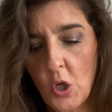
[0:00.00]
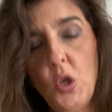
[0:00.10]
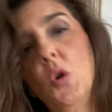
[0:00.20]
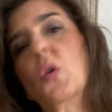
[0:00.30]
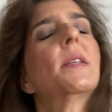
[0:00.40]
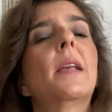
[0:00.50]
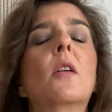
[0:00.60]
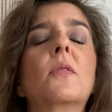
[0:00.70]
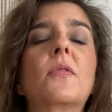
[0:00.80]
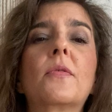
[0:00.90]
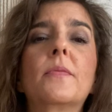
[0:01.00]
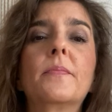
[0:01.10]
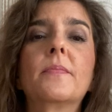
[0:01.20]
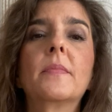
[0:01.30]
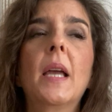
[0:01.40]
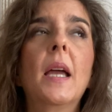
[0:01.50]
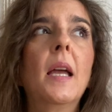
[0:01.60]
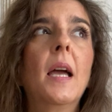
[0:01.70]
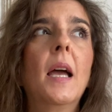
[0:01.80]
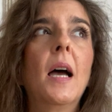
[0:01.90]
yourself,
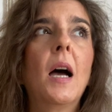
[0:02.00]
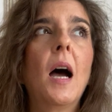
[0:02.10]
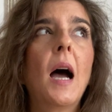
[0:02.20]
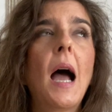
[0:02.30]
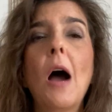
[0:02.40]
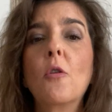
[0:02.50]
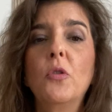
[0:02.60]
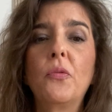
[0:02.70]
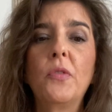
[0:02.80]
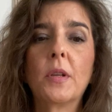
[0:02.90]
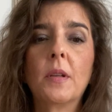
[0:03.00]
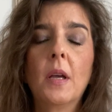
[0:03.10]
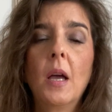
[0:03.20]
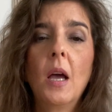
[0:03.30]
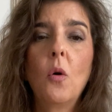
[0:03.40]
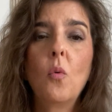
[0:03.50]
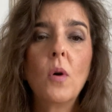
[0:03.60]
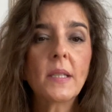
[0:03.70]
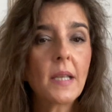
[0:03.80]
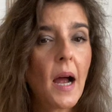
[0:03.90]
how you feel,
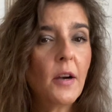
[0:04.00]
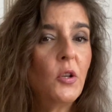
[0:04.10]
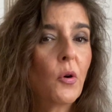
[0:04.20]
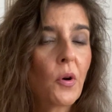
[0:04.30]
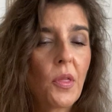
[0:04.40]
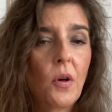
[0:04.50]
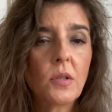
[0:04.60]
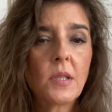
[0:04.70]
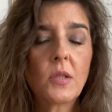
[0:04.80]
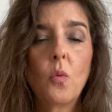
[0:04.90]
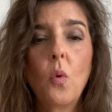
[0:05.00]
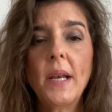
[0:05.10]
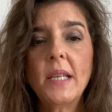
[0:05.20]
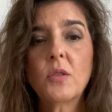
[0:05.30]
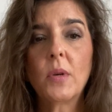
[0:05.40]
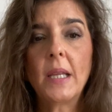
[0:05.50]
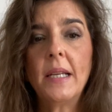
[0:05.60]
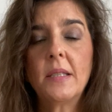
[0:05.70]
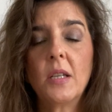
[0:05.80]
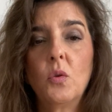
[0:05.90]
what are your thoughts, what is
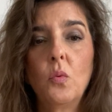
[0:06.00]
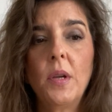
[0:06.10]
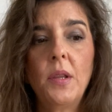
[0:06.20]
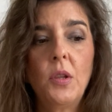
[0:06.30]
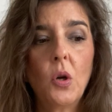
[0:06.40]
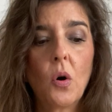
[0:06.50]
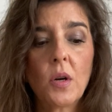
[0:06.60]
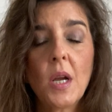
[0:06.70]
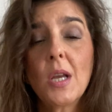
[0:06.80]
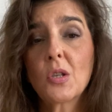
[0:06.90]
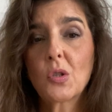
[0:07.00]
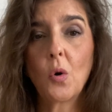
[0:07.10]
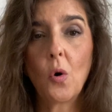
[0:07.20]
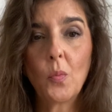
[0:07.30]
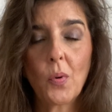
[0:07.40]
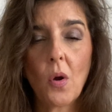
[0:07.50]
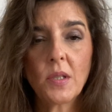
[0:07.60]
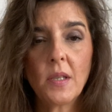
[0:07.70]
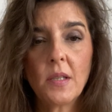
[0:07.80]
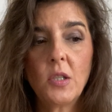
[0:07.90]
related with your soul
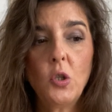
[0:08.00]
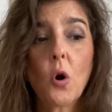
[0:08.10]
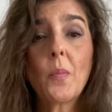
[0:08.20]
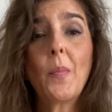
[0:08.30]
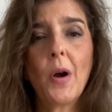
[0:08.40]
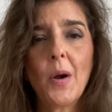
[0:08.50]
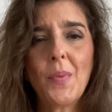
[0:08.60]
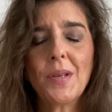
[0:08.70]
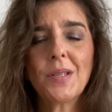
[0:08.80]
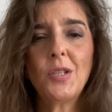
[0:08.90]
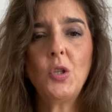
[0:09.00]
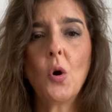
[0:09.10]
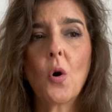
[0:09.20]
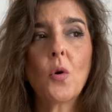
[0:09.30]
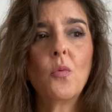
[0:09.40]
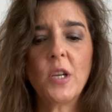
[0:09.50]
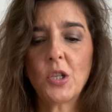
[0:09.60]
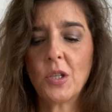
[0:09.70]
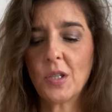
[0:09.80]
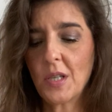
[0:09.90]
process, your purpose, your
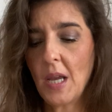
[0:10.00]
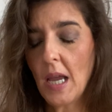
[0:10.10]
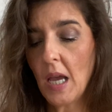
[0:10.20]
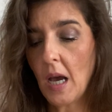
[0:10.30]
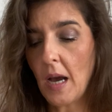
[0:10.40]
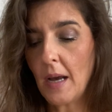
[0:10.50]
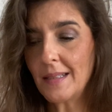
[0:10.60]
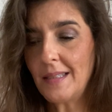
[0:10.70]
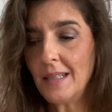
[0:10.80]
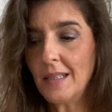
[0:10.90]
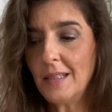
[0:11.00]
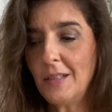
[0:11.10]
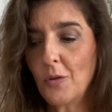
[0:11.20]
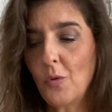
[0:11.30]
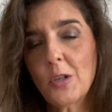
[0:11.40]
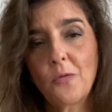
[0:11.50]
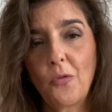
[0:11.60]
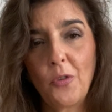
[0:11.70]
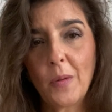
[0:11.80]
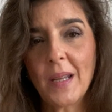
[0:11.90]
wishes. The wish
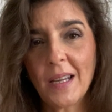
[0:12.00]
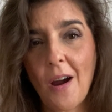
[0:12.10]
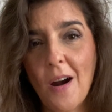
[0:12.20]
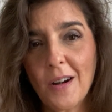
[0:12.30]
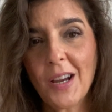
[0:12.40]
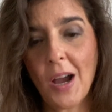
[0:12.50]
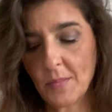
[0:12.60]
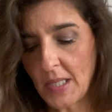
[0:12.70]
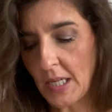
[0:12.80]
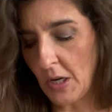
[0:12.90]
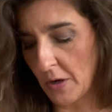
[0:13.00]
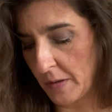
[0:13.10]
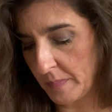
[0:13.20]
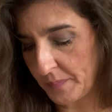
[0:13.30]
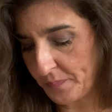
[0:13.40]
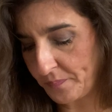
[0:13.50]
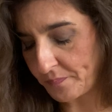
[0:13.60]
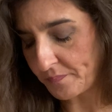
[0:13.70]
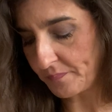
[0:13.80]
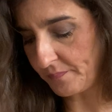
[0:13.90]
fulfillment card comes here,
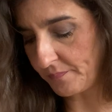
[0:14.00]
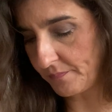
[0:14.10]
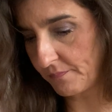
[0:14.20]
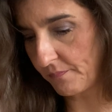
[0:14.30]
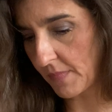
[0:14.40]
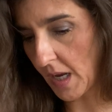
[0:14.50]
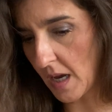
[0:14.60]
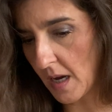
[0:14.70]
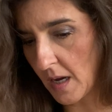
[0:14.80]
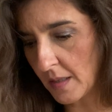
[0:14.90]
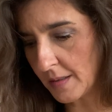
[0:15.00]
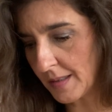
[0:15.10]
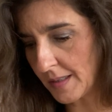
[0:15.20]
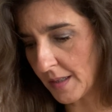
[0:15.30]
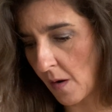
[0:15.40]
and